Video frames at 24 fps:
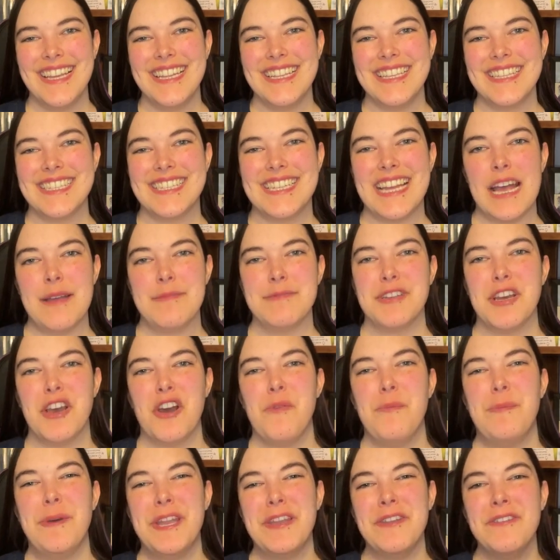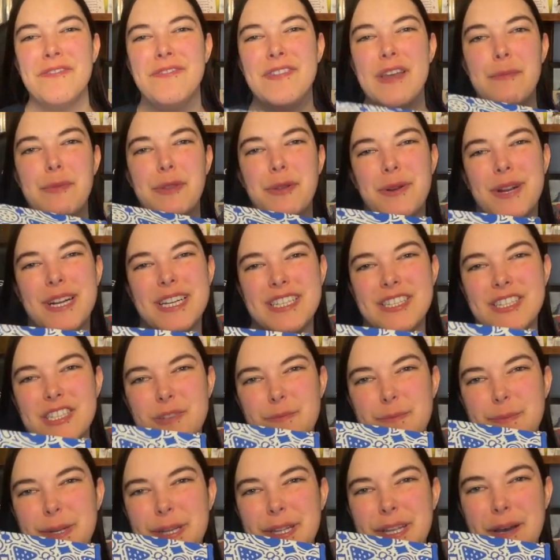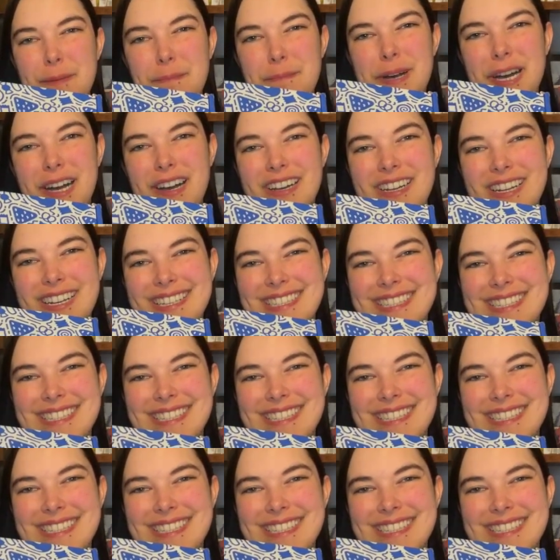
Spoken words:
It's time to open February Super Yum Box.